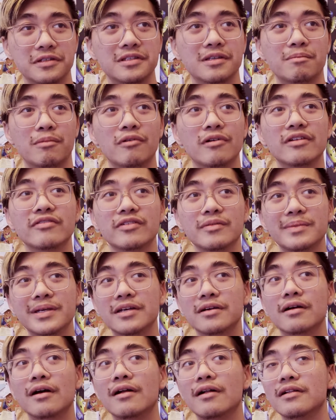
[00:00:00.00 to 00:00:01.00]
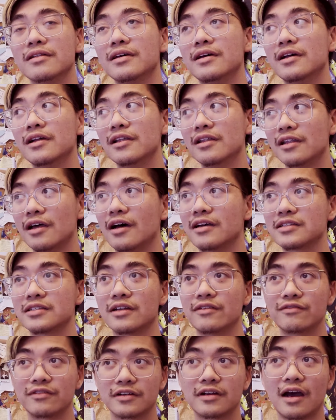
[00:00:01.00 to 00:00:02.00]
the point of it being called lost
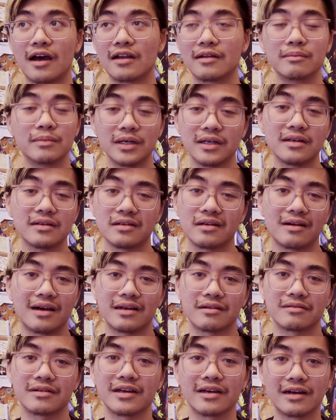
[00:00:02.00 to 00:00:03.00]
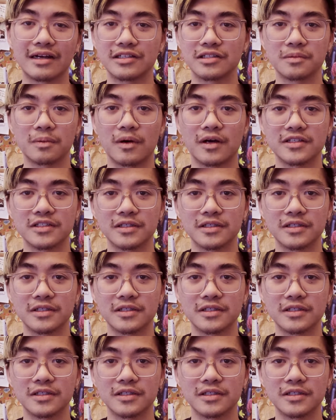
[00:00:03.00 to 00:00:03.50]
and forgotten, but you know, I don't care, I just watch